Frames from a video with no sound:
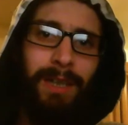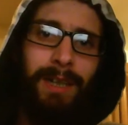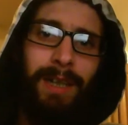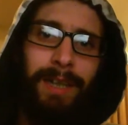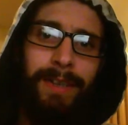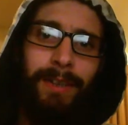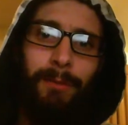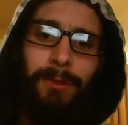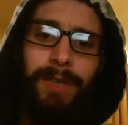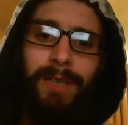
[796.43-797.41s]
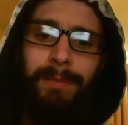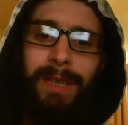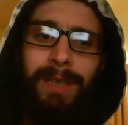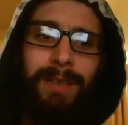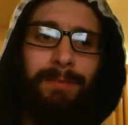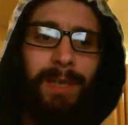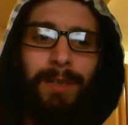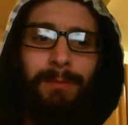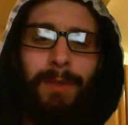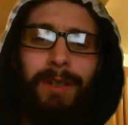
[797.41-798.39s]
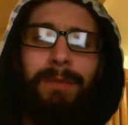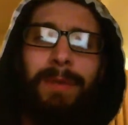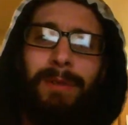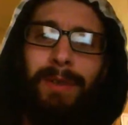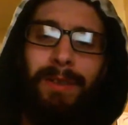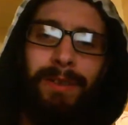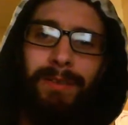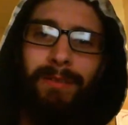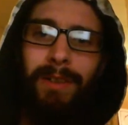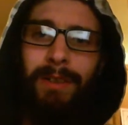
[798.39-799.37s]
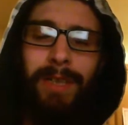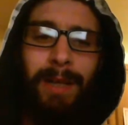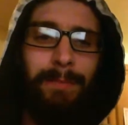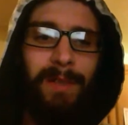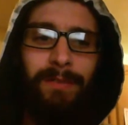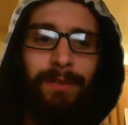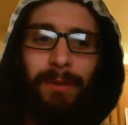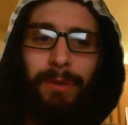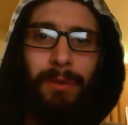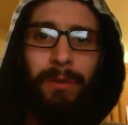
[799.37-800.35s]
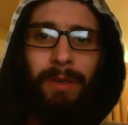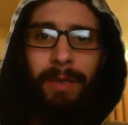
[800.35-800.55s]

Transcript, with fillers: and I wasn't expecting it because when I smelt it, I didn't realise it had menthol at all,